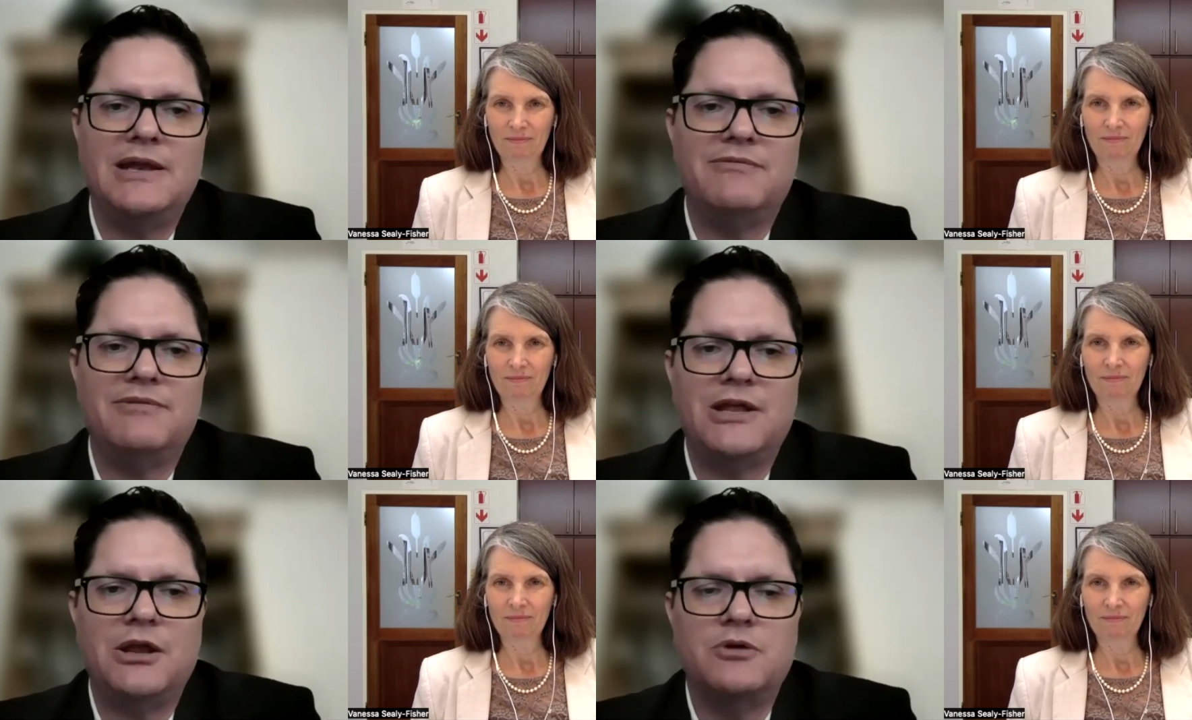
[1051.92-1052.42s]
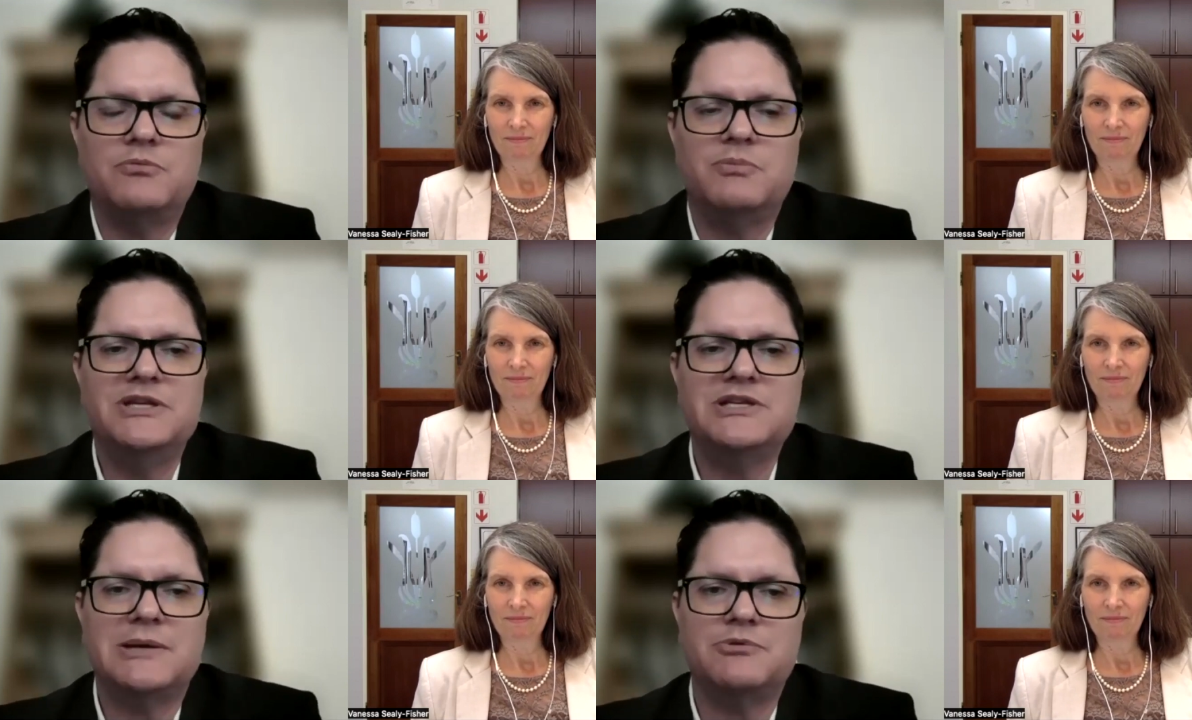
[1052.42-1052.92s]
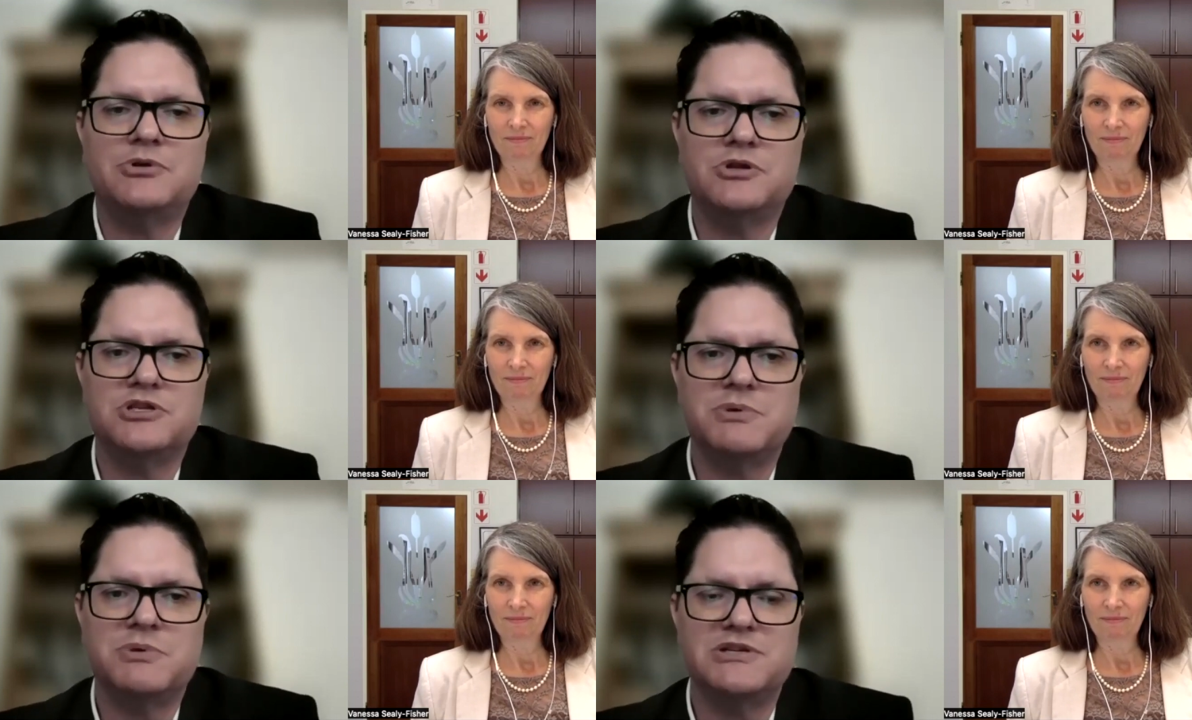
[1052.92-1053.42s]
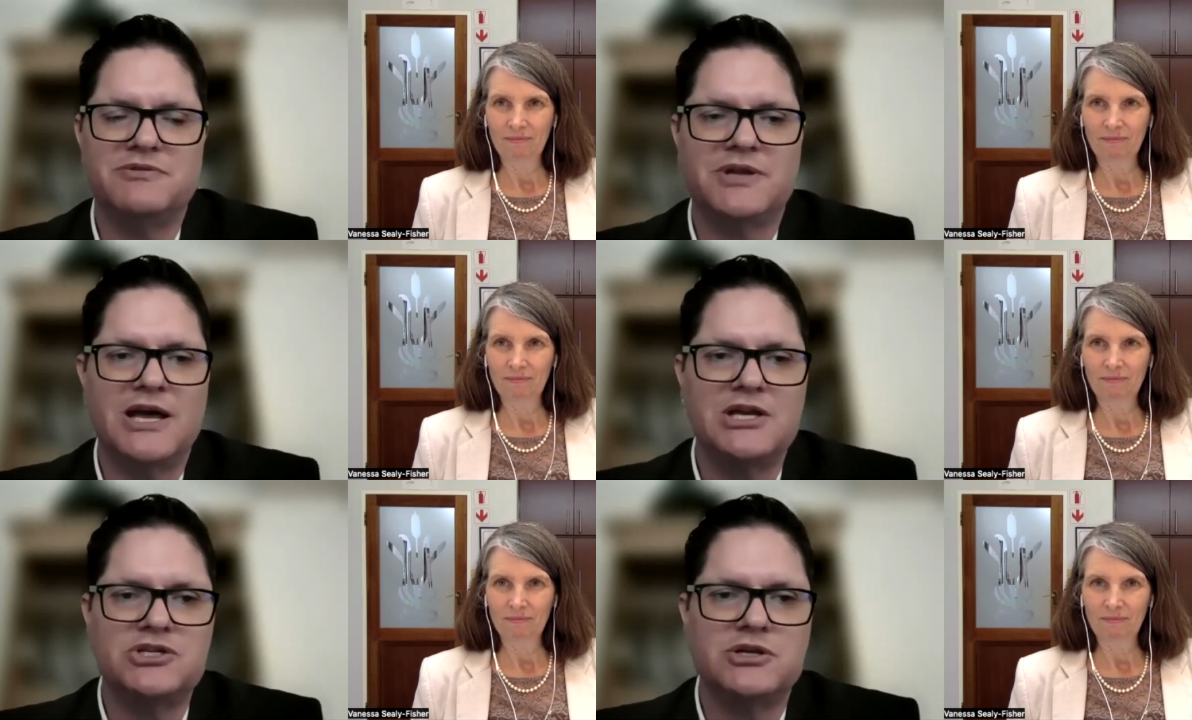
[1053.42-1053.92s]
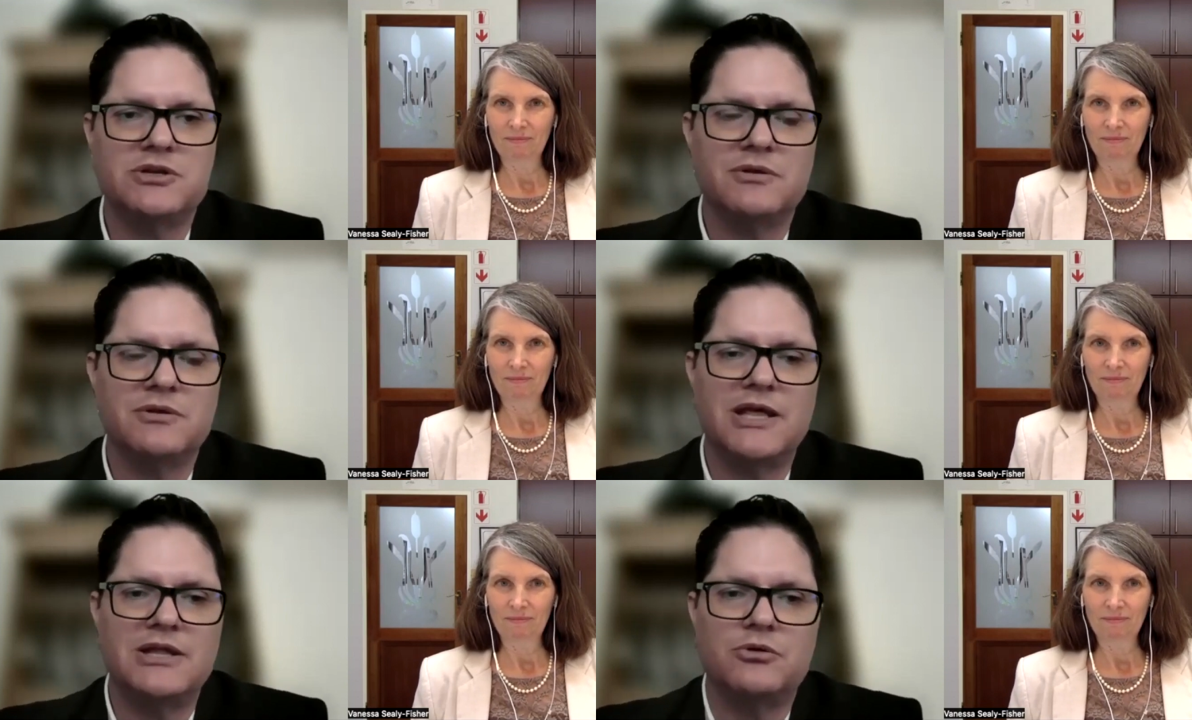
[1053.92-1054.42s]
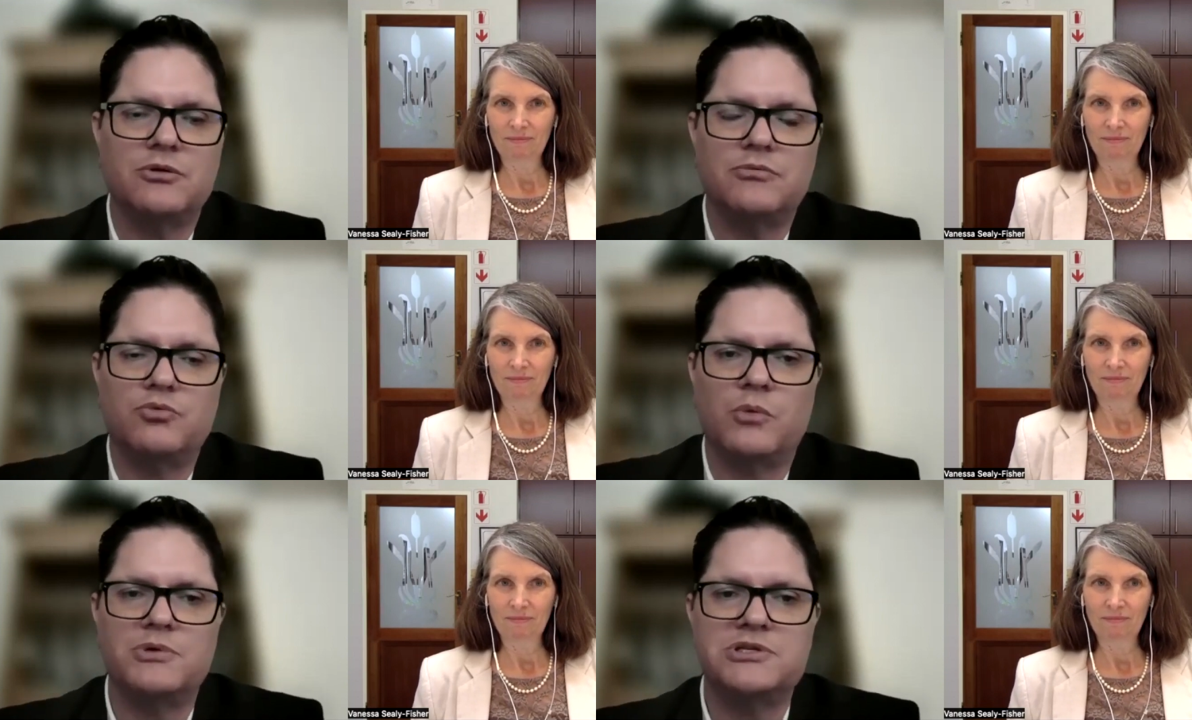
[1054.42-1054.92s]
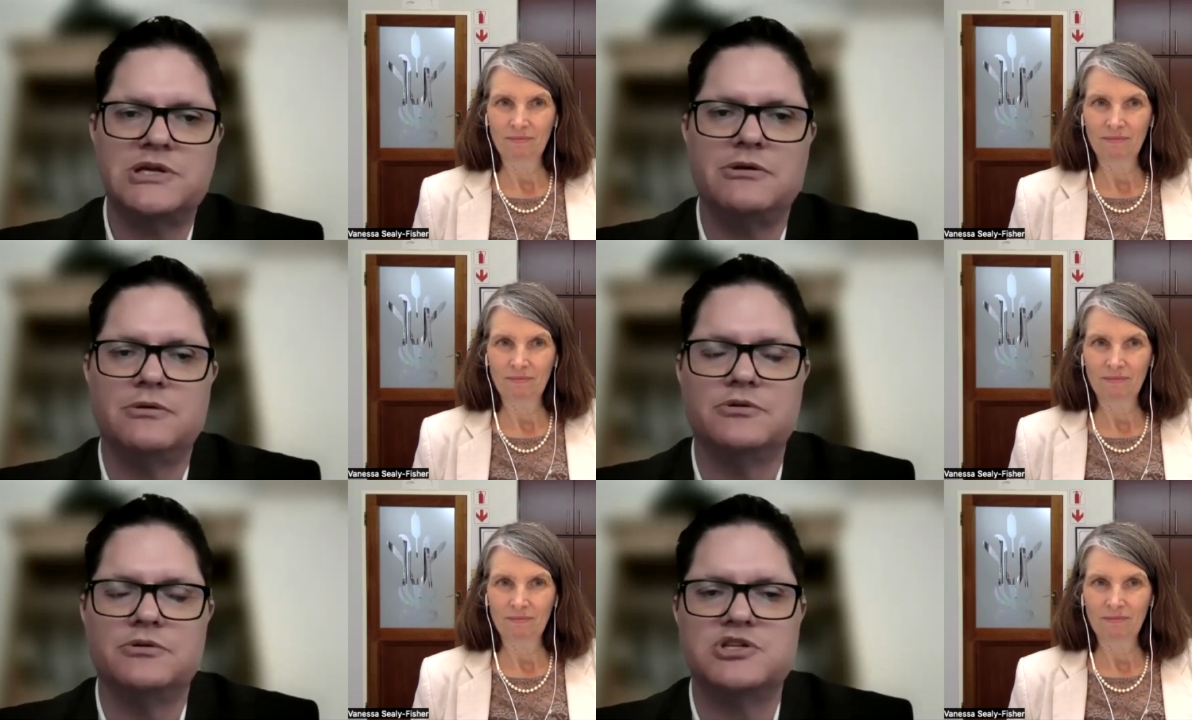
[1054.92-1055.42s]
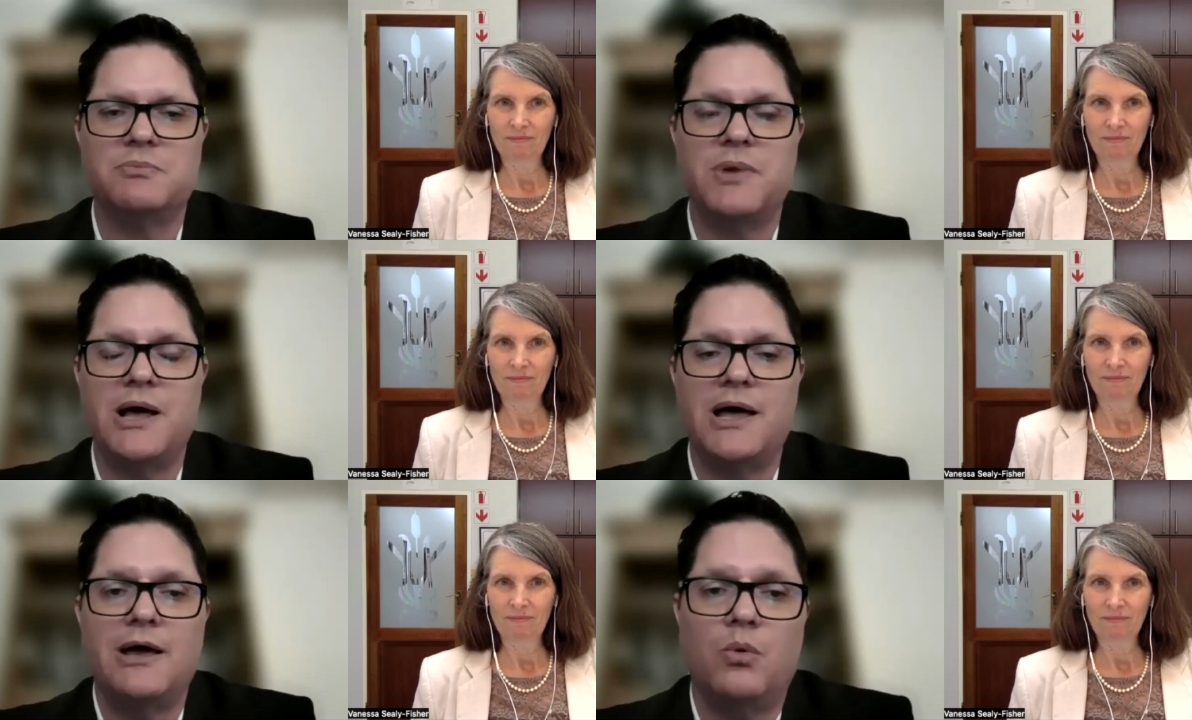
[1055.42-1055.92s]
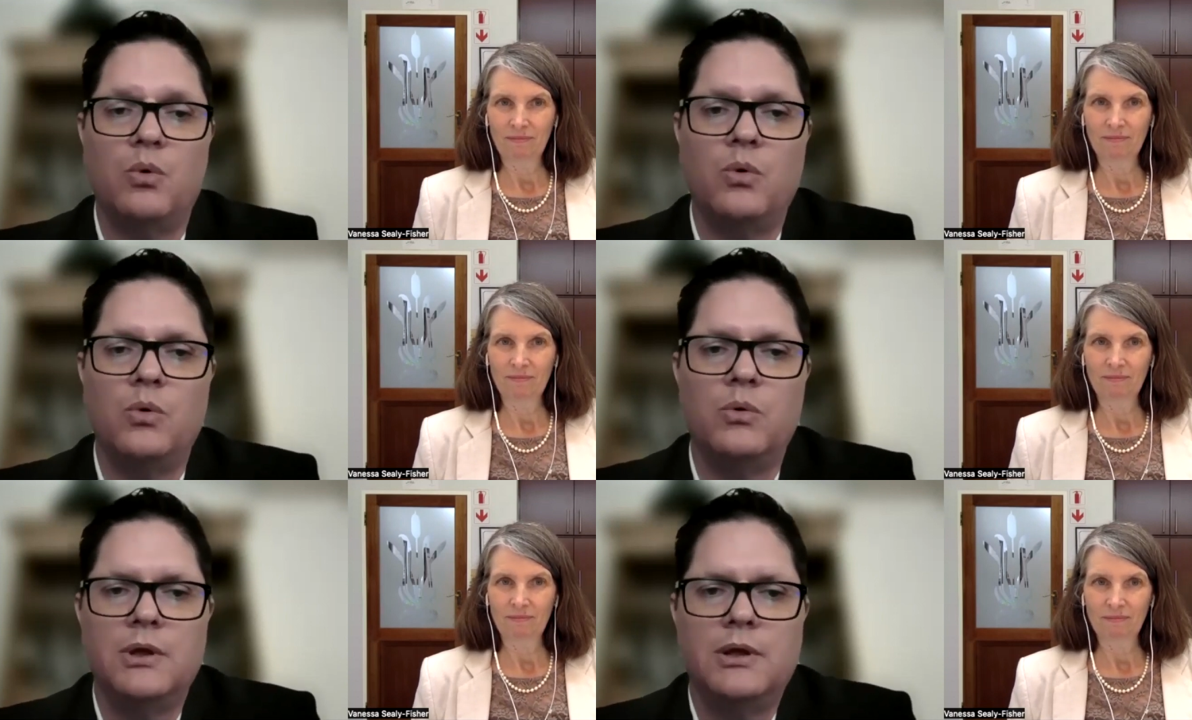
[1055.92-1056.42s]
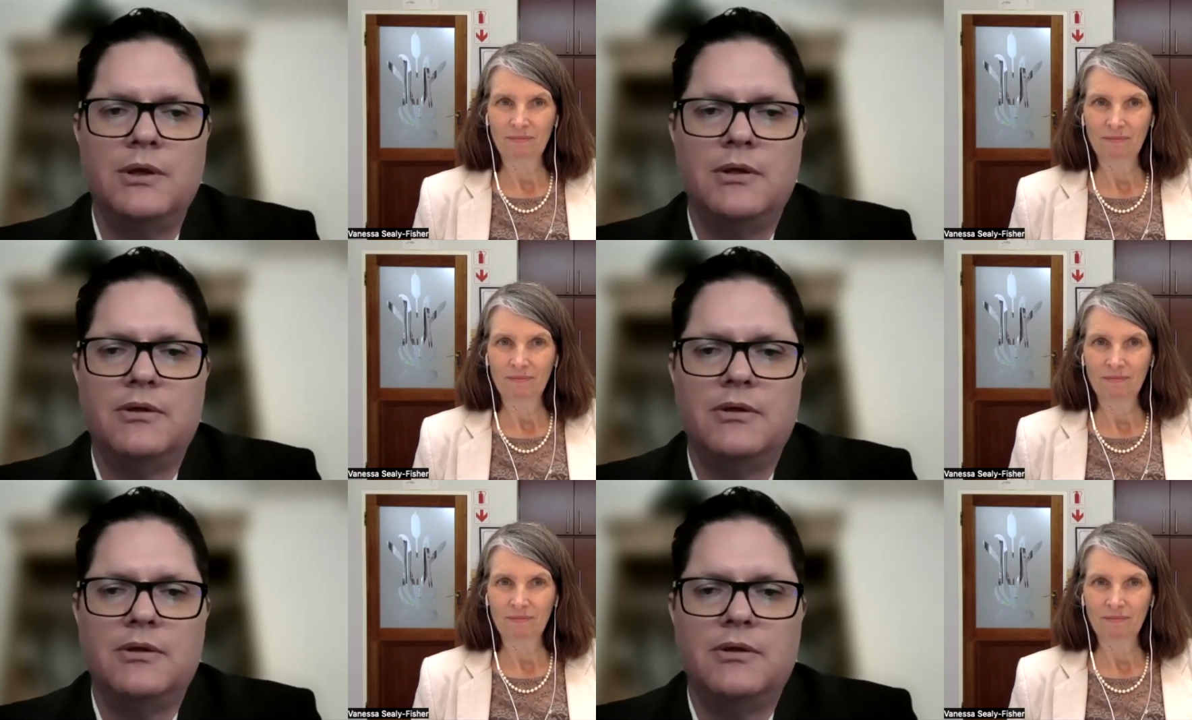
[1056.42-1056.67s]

Speaker 1: And if they don't meet up to the specification that the raw material supplier or